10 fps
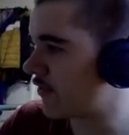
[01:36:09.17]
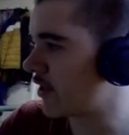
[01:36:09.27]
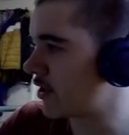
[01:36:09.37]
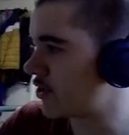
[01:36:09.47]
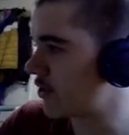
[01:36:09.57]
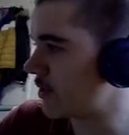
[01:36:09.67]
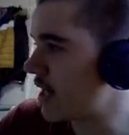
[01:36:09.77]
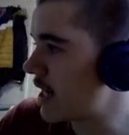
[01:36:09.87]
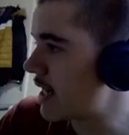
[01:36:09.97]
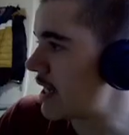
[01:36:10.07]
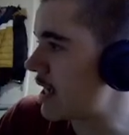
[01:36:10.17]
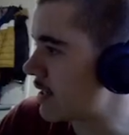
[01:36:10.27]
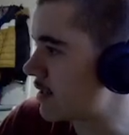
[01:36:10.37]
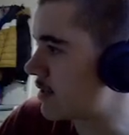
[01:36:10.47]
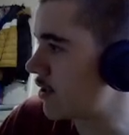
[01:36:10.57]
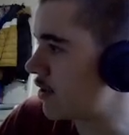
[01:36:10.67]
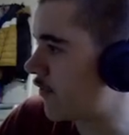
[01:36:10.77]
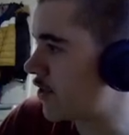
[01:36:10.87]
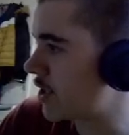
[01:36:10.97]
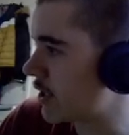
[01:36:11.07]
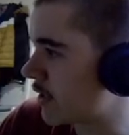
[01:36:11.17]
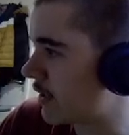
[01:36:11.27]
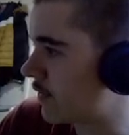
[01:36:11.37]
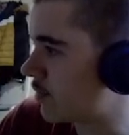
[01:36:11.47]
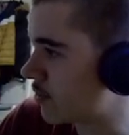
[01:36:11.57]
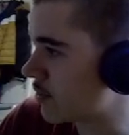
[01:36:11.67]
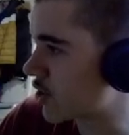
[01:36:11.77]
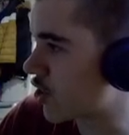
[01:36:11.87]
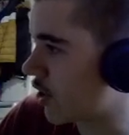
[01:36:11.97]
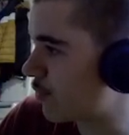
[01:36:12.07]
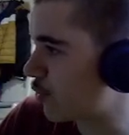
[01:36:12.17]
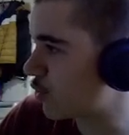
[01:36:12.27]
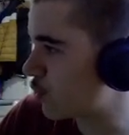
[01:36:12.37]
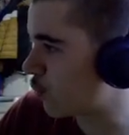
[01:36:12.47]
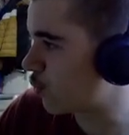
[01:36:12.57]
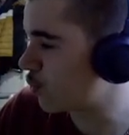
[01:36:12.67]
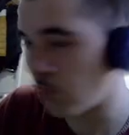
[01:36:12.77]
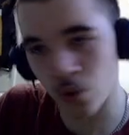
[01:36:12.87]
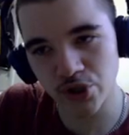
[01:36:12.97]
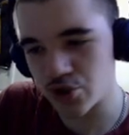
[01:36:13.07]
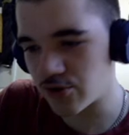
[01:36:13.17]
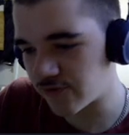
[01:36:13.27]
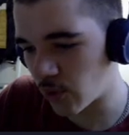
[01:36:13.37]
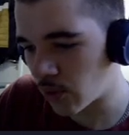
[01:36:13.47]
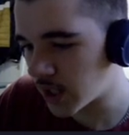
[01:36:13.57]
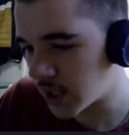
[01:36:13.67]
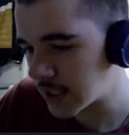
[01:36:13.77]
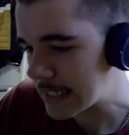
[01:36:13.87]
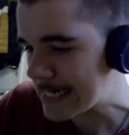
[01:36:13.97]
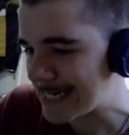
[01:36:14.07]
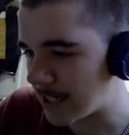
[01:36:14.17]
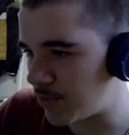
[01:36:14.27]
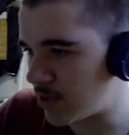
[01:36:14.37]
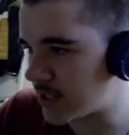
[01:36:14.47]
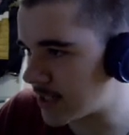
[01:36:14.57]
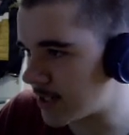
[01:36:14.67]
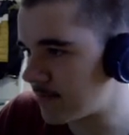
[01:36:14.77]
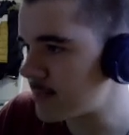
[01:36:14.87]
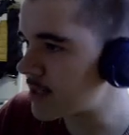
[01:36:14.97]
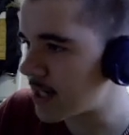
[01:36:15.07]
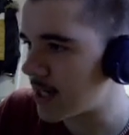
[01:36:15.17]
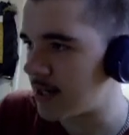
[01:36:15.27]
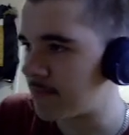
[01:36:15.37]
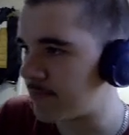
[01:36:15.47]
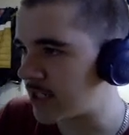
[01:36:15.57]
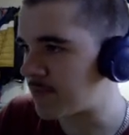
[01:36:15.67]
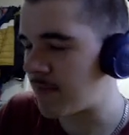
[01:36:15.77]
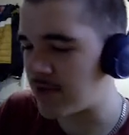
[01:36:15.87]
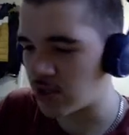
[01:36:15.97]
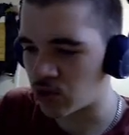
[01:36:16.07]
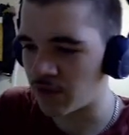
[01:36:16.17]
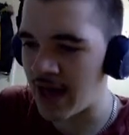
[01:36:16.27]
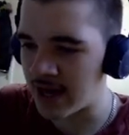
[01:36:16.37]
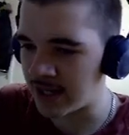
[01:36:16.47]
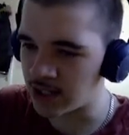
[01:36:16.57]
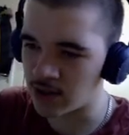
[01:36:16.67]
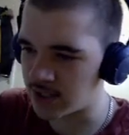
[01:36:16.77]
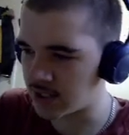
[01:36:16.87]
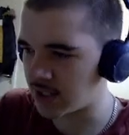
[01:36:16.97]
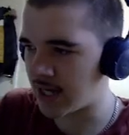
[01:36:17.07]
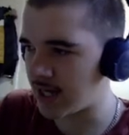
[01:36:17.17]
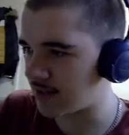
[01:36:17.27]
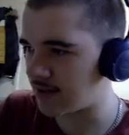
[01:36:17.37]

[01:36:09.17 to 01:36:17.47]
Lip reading: to is the University of Liverpool's Comp 124 Computer Systems, but despite being called that, it goes into like